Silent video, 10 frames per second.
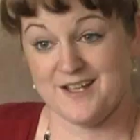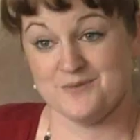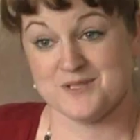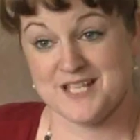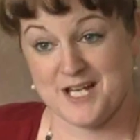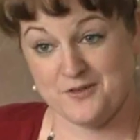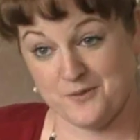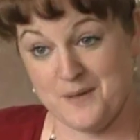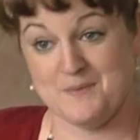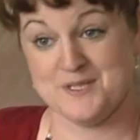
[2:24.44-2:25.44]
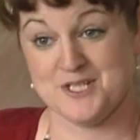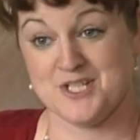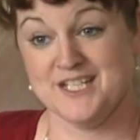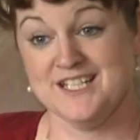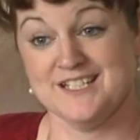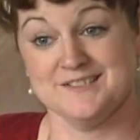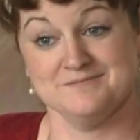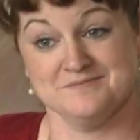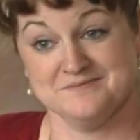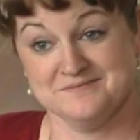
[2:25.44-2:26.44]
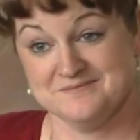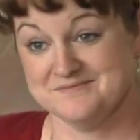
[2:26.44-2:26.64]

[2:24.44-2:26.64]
I resigned from my position and